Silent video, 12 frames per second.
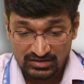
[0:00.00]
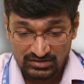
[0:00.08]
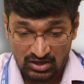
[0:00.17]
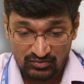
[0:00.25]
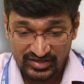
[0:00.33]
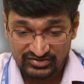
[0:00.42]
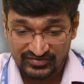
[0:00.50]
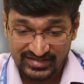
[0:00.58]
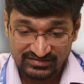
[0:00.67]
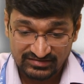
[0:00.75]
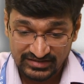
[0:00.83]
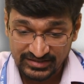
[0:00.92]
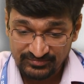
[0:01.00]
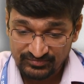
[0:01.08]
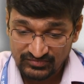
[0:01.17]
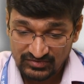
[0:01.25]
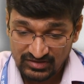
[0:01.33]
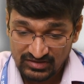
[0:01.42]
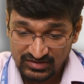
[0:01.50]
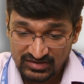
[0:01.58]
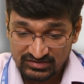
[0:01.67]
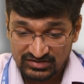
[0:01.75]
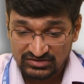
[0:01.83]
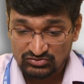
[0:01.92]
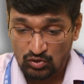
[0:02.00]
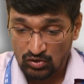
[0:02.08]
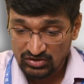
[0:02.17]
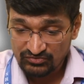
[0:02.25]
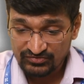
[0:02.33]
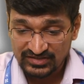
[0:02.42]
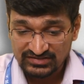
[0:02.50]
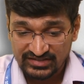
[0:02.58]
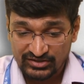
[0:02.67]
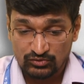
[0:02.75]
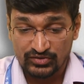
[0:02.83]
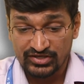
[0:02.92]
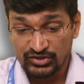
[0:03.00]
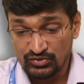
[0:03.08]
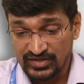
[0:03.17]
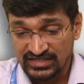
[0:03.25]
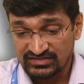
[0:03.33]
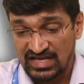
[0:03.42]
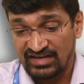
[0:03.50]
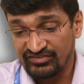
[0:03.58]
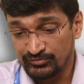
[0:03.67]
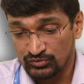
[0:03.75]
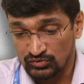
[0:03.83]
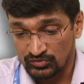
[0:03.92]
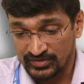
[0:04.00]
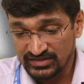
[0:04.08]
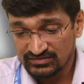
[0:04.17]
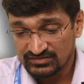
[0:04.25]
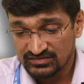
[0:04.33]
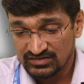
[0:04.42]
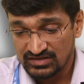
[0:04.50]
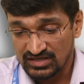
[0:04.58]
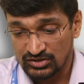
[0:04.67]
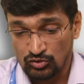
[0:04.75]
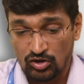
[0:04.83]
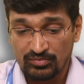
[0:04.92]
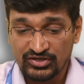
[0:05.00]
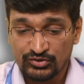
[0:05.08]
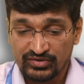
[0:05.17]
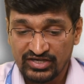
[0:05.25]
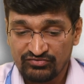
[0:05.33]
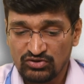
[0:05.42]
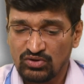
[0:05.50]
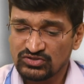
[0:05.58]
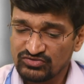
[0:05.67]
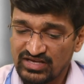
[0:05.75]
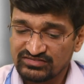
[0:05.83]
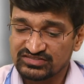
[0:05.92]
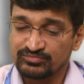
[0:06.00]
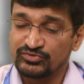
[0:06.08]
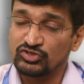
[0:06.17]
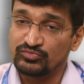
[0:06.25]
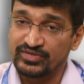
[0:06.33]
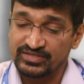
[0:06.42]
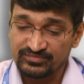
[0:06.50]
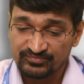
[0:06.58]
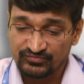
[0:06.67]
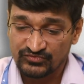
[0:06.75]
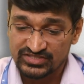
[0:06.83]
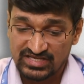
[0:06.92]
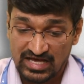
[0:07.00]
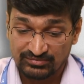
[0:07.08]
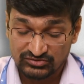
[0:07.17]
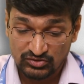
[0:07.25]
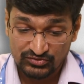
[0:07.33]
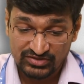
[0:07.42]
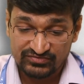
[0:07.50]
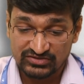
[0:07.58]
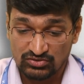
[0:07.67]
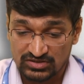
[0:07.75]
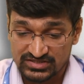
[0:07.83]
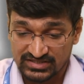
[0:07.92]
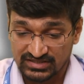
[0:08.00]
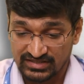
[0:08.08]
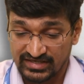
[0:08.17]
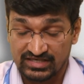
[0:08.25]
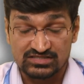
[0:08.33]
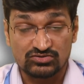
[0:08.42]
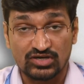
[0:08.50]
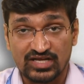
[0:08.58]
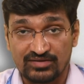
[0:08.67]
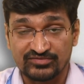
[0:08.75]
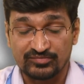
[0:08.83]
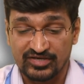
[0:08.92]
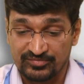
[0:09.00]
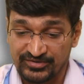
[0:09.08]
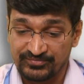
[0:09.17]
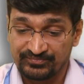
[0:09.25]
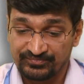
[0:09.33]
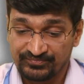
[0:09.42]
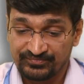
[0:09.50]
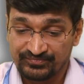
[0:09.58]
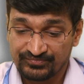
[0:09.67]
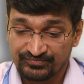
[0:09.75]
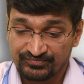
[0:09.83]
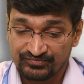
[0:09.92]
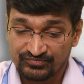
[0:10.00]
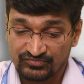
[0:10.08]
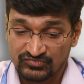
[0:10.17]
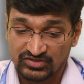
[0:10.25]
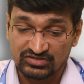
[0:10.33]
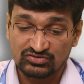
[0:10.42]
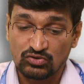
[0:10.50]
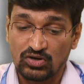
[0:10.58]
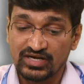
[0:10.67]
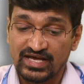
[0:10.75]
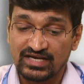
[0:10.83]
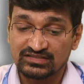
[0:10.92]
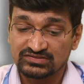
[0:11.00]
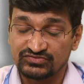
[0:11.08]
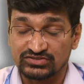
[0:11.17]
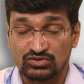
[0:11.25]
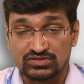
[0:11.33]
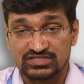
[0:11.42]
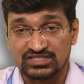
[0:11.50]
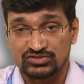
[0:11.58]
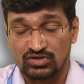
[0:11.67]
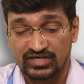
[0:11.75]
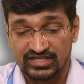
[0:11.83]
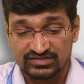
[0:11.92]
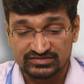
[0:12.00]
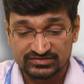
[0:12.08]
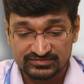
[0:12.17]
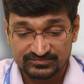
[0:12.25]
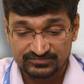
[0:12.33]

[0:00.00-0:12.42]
Now, as we can see, since all of us including neonates have hemoglobin, a normal neonate will also have some bilirubin, which is absolutely physiological and does not harm the baby. This is called as physiological jaundice.